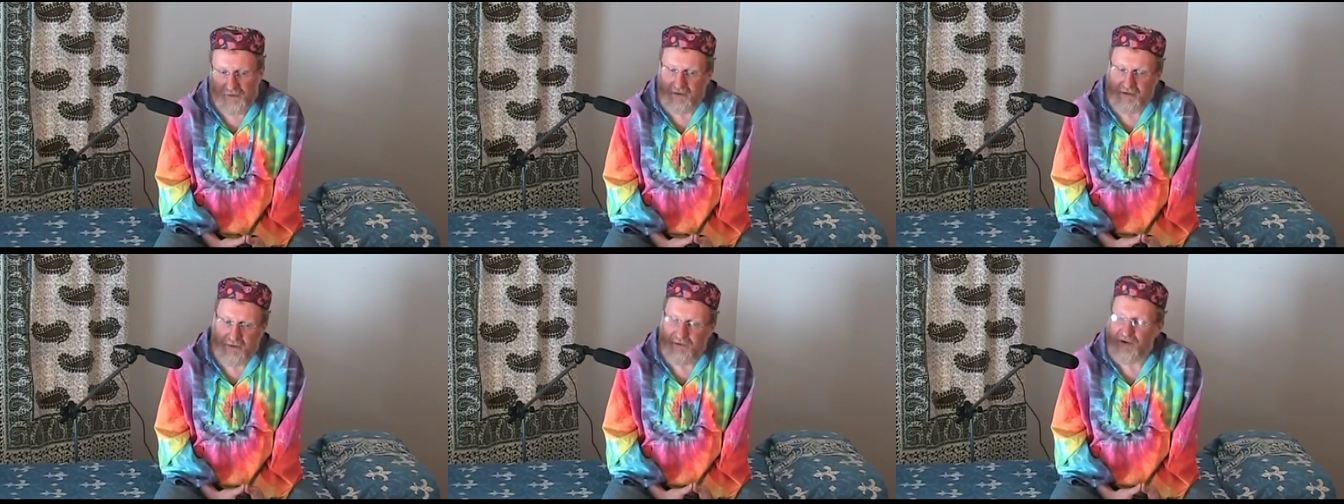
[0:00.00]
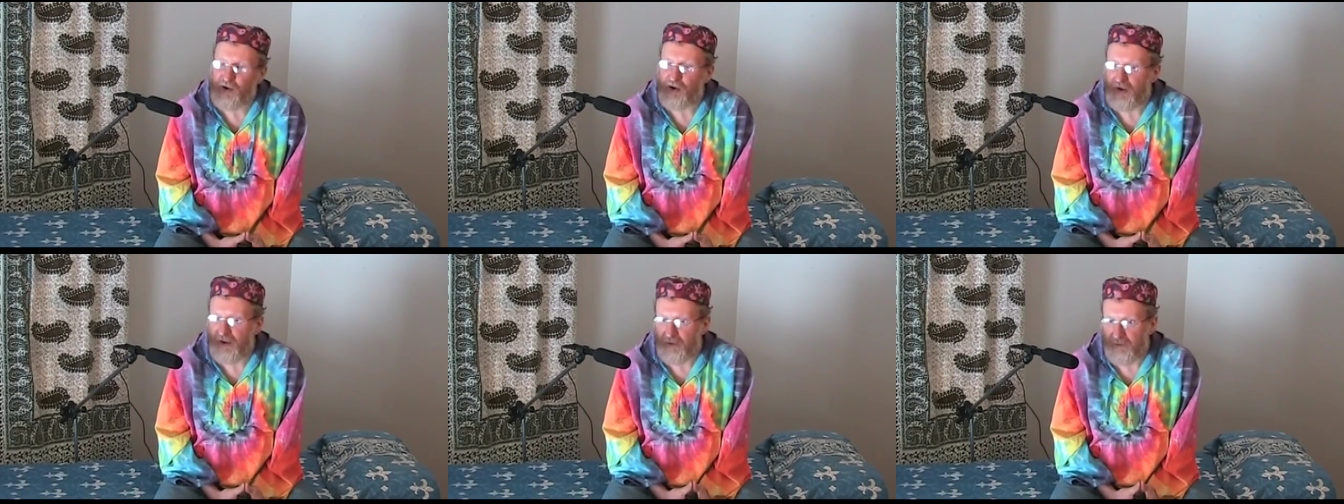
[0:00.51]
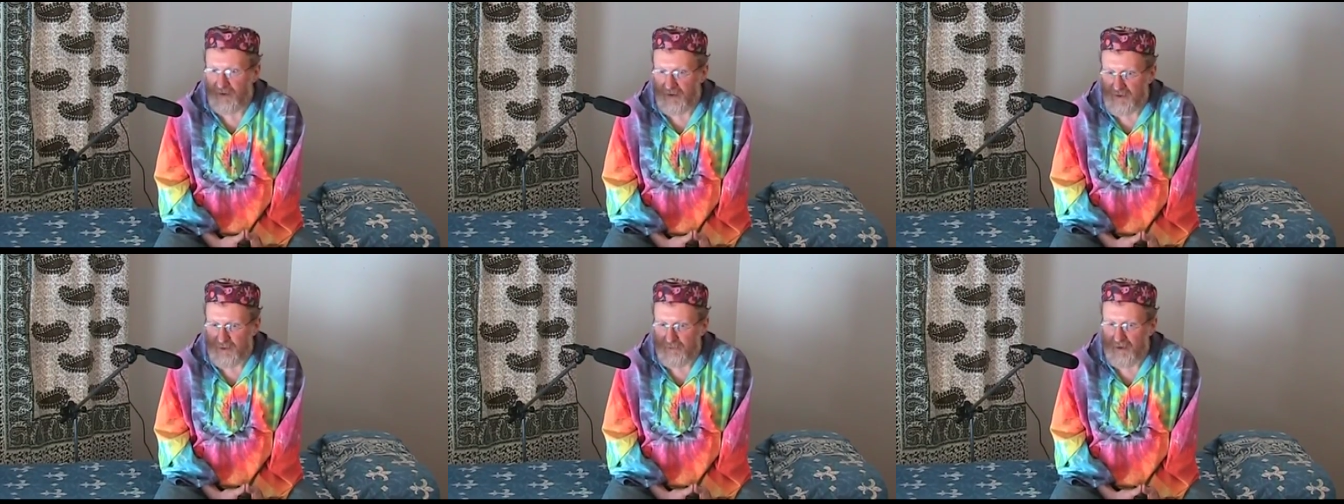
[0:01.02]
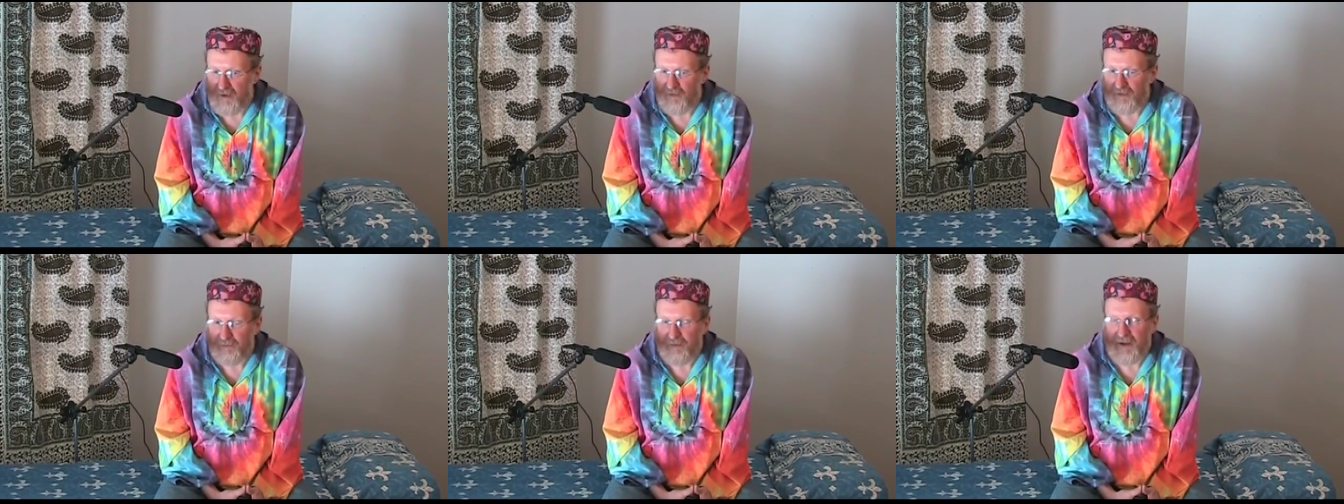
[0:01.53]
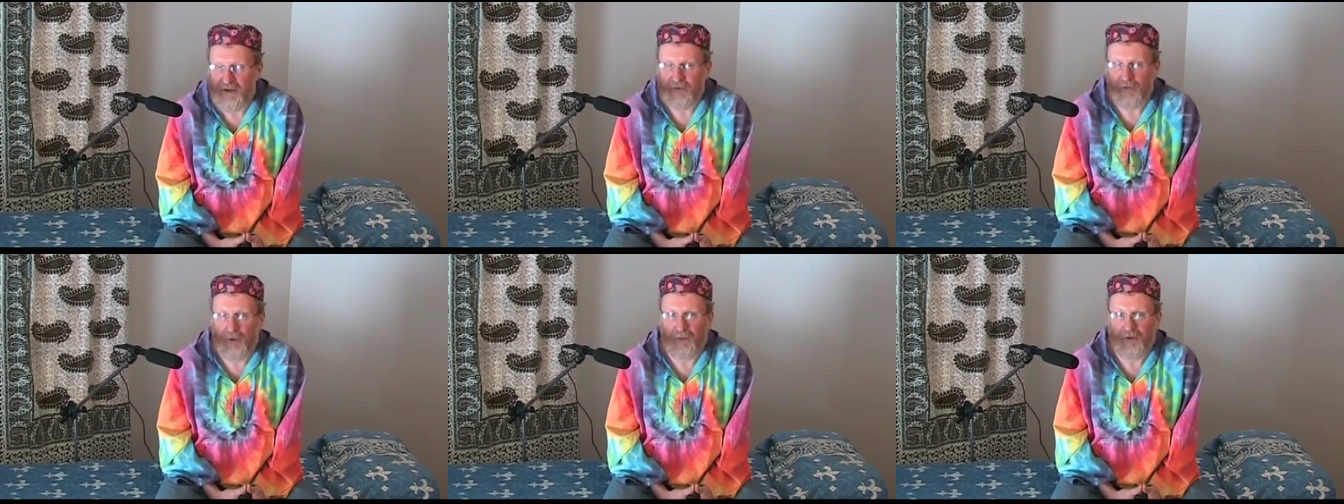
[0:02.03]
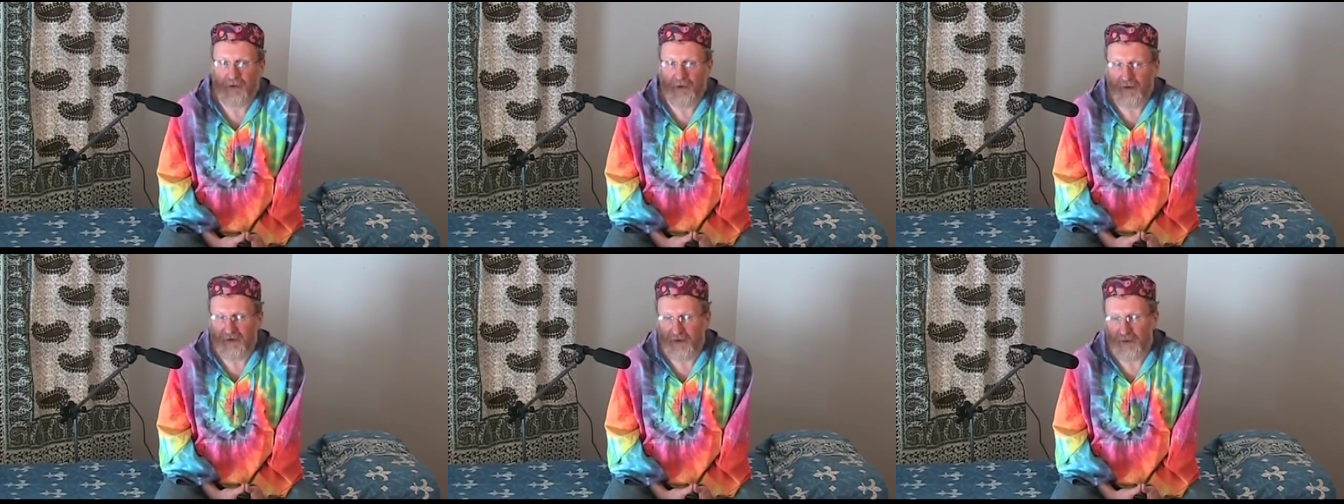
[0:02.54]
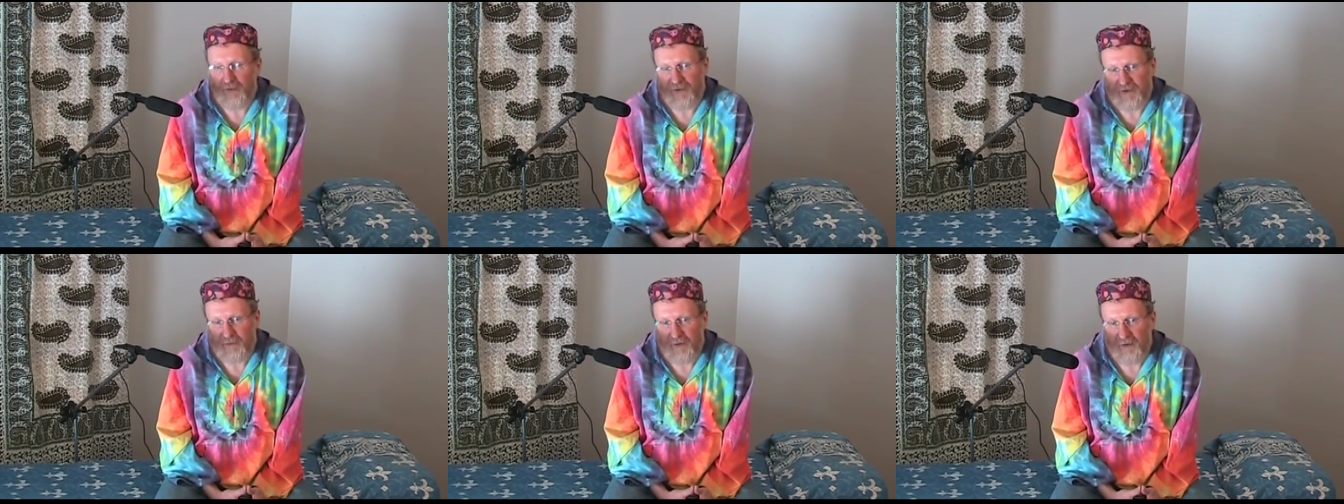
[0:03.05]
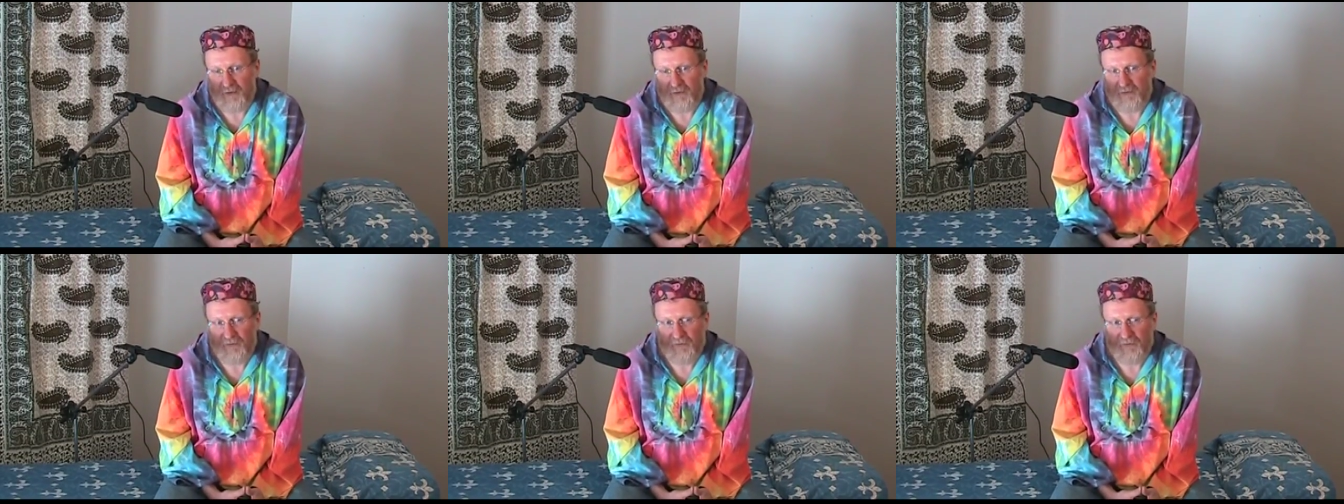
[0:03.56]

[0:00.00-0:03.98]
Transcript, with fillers: last time they shared with us about the plans for open contact, it was about